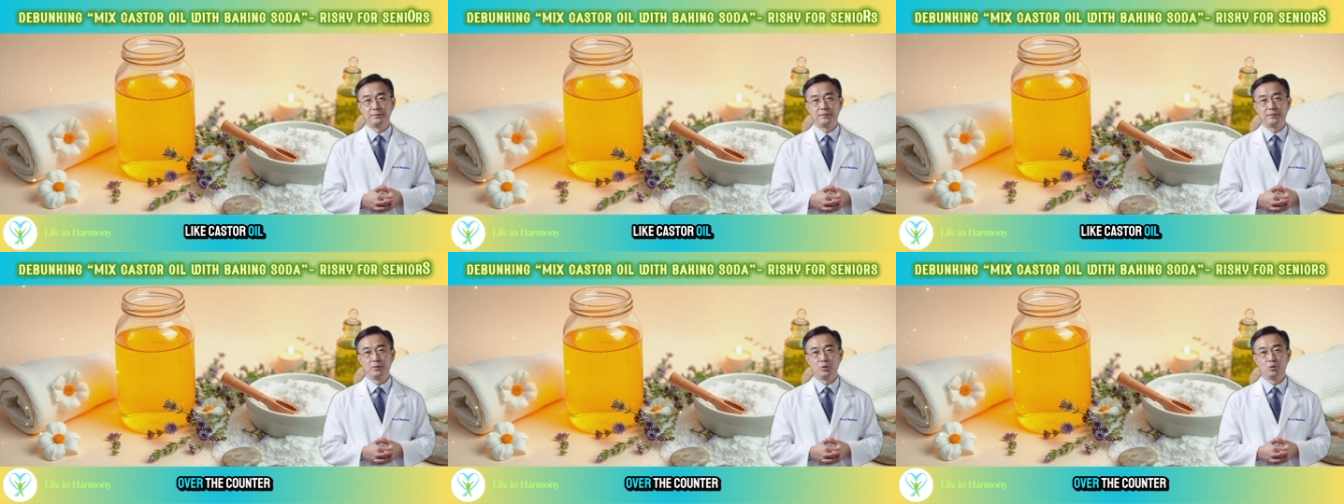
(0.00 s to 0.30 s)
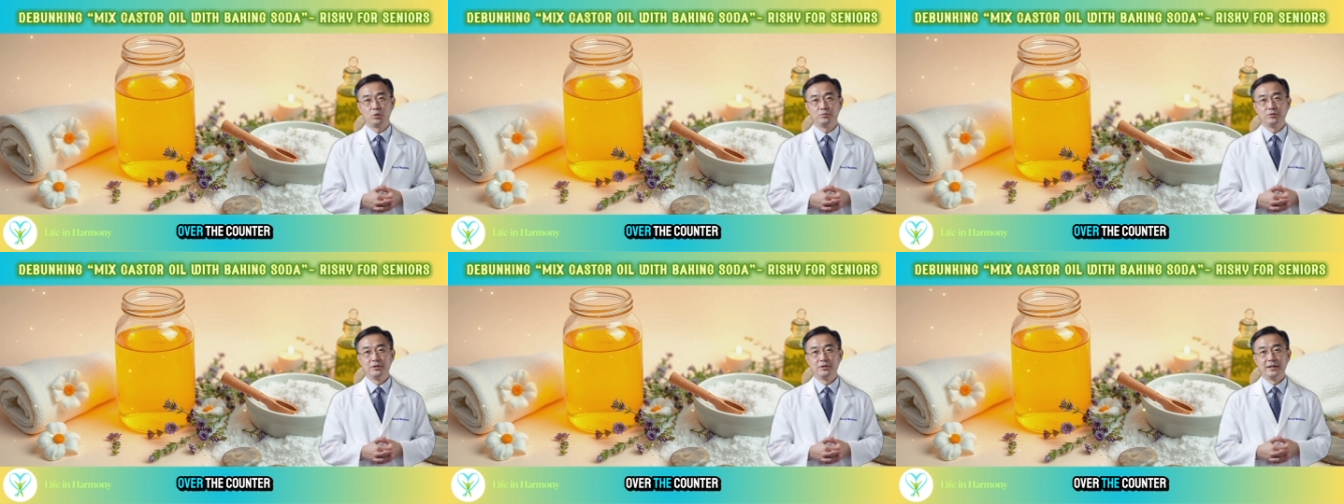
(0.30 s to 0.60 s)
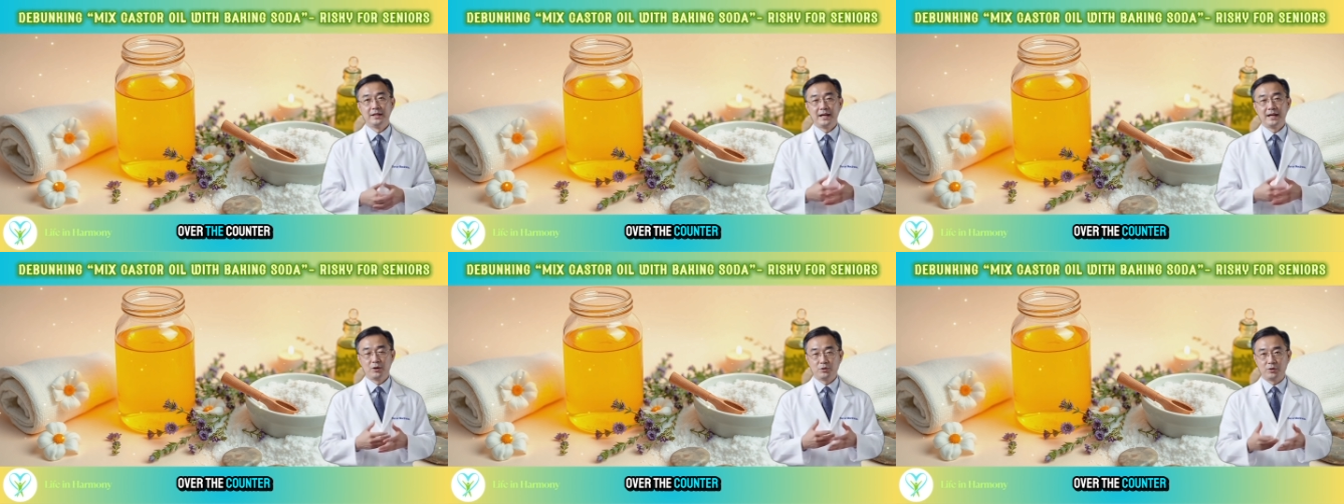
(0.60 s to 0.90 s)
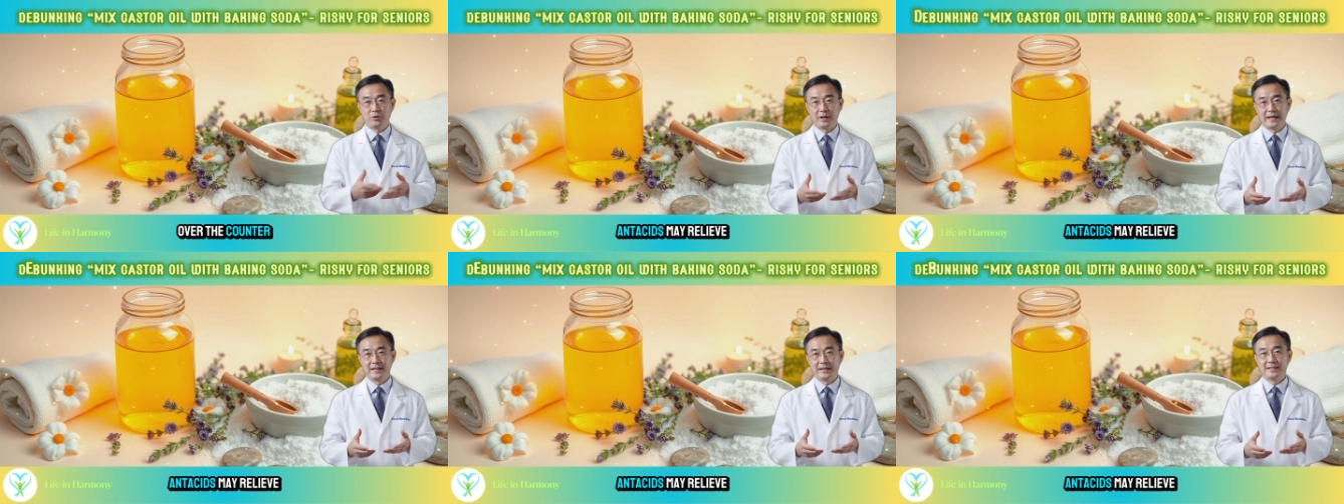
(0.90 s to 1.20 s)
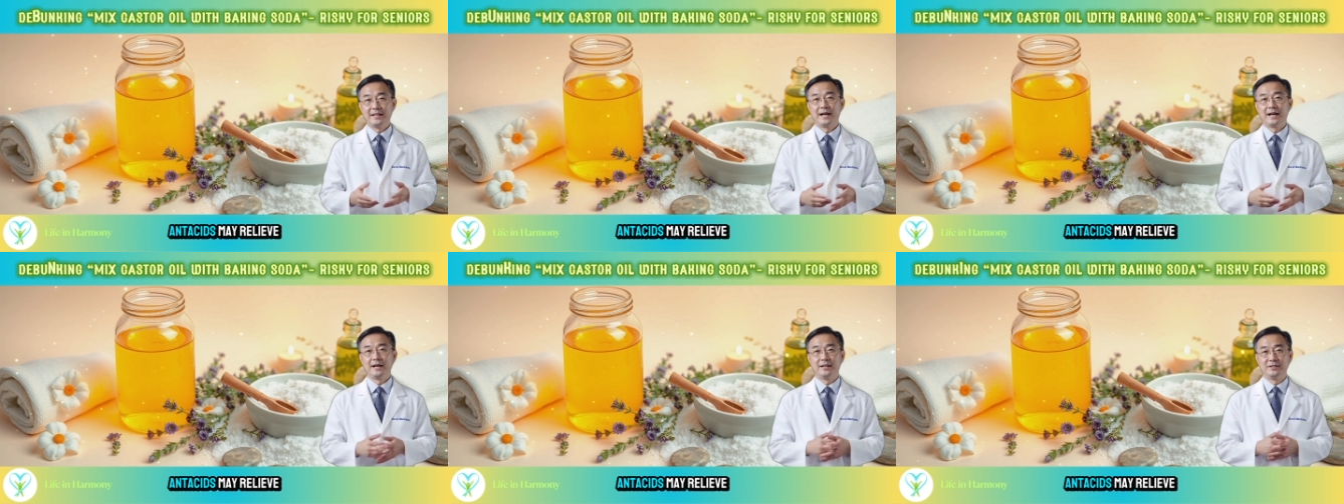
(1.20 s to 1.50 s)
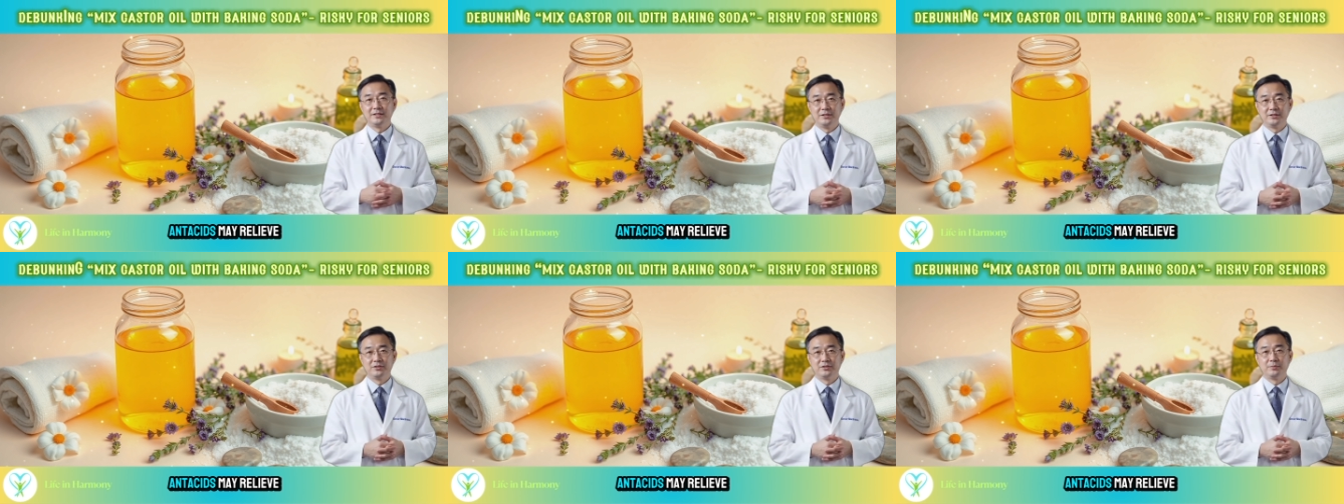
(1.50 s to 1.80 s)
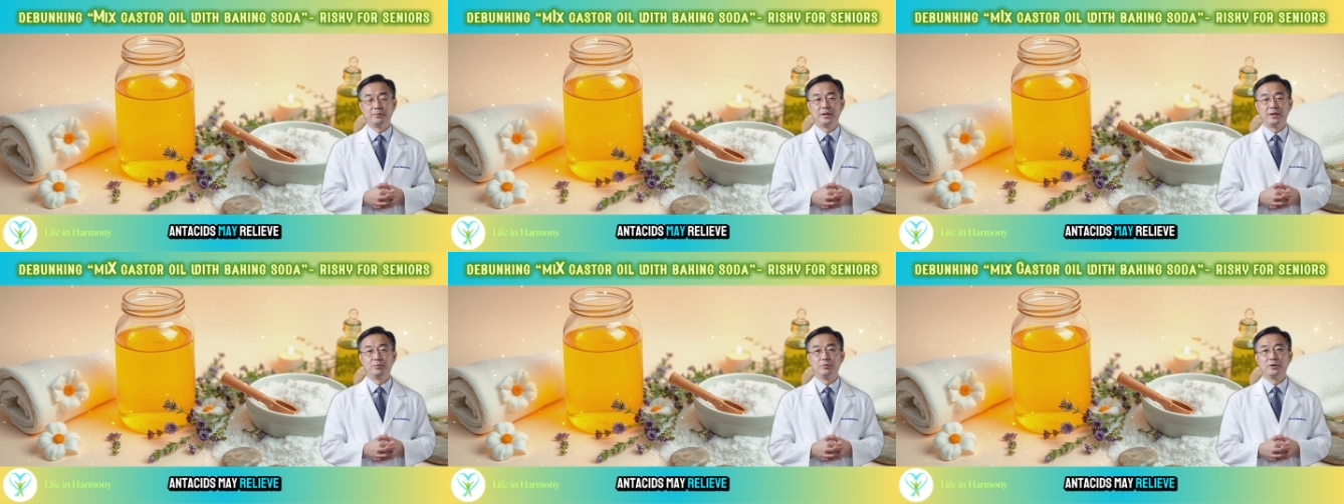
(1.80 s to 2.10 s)
Over-the-counter antacids
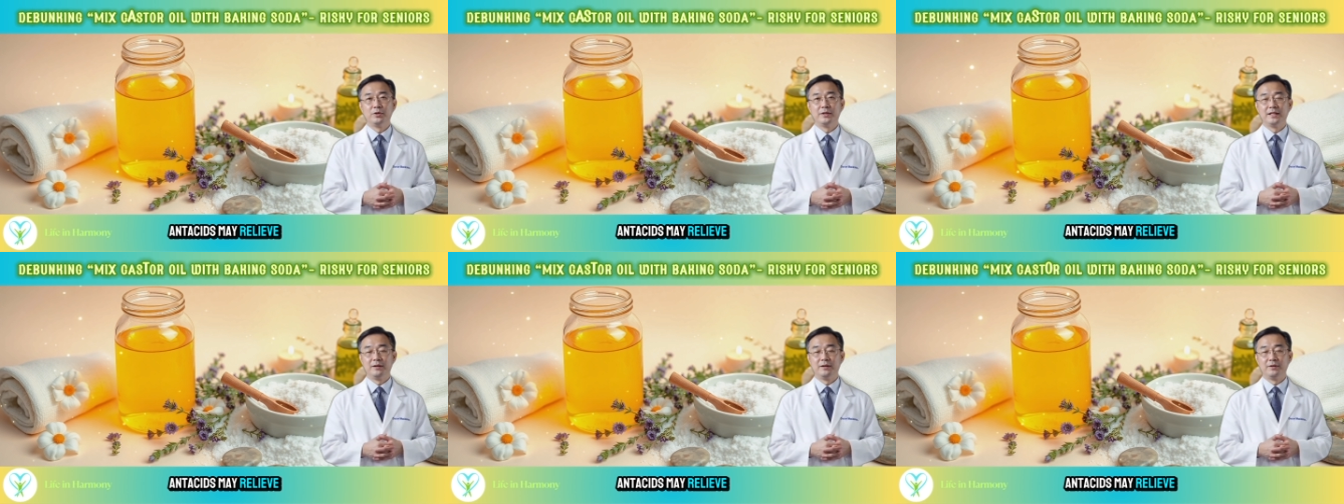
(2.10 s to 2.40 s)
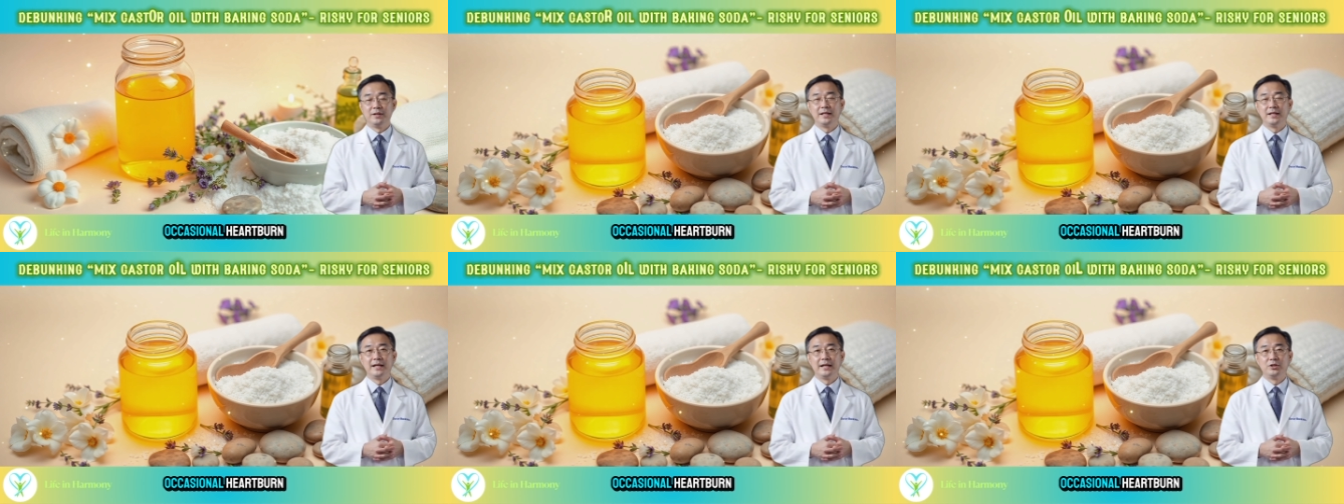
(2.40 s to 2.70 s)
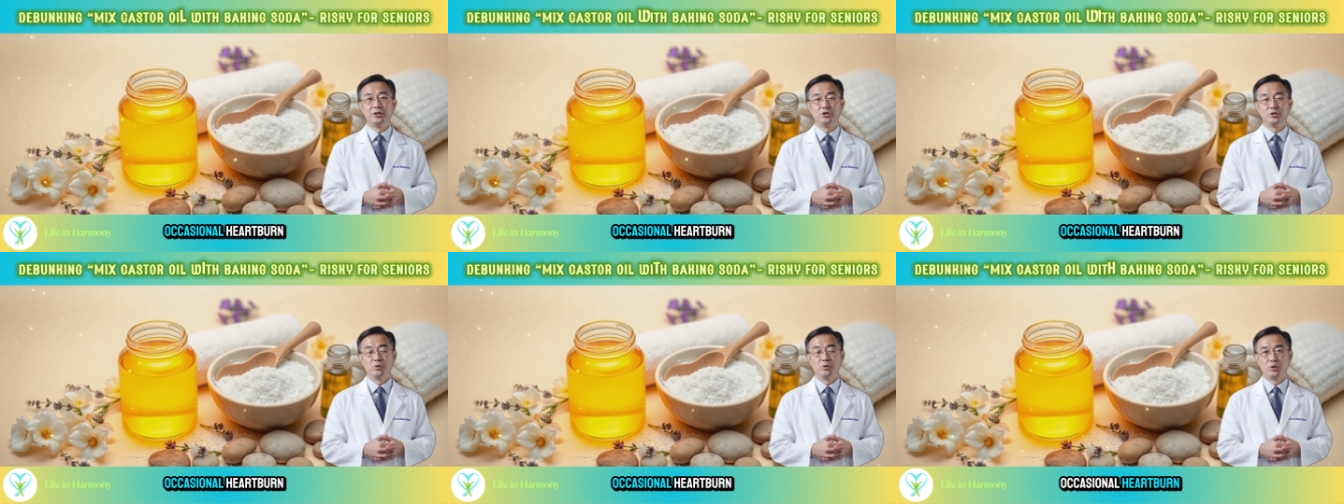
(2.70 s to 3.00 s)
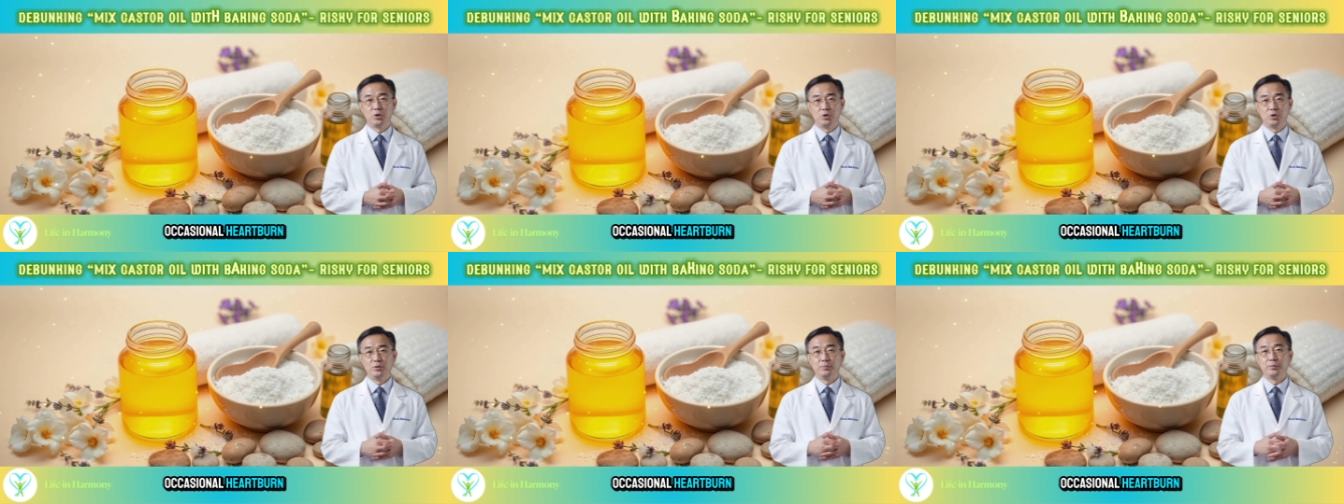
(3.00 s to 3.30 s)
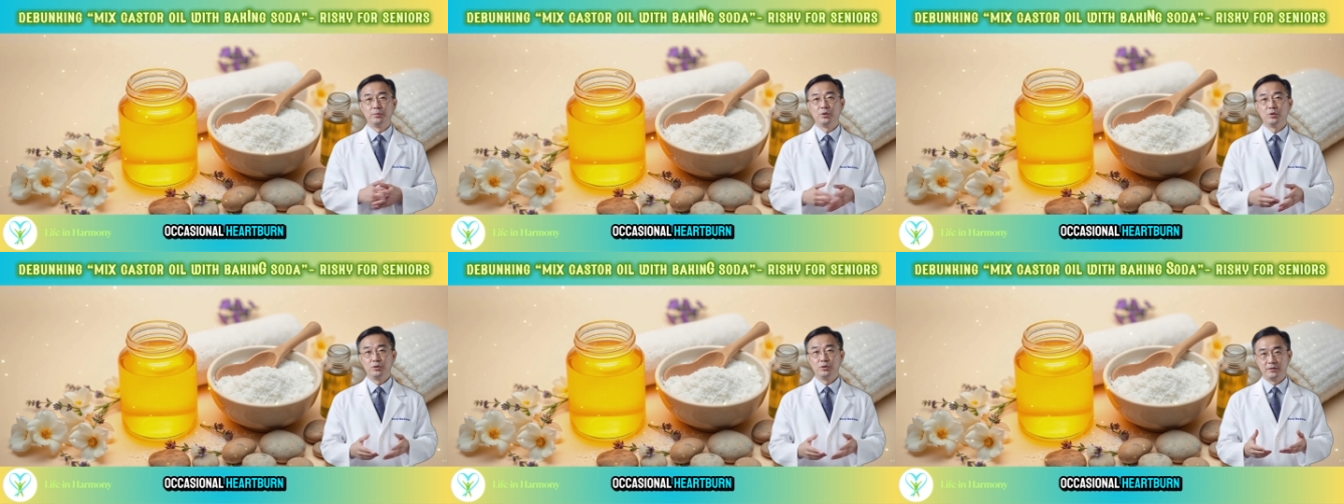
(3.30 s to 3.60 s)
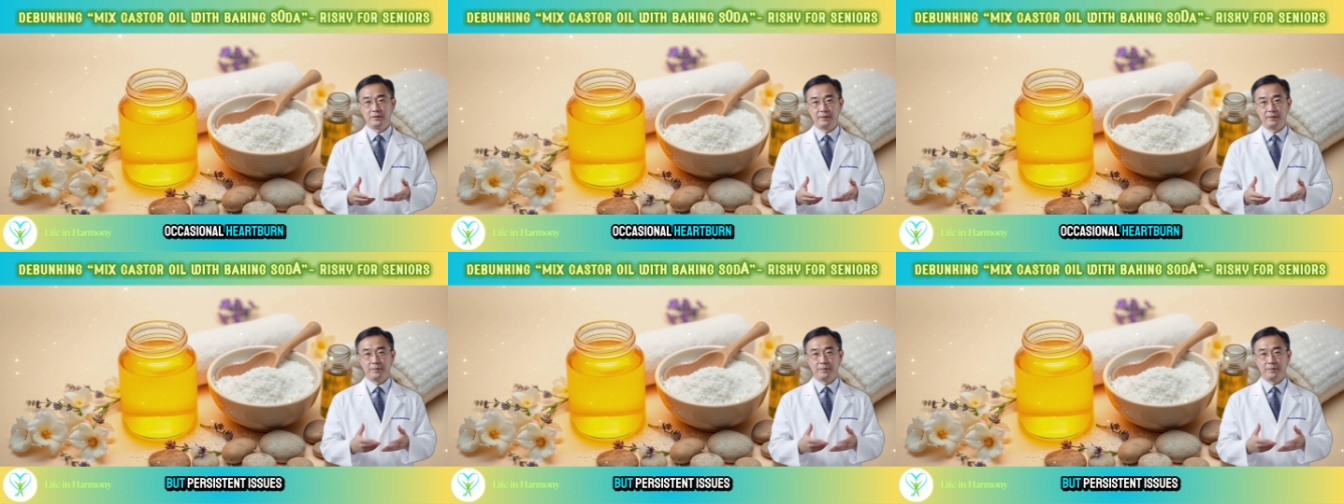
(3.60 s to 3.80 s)
may relieve occasional heartburn,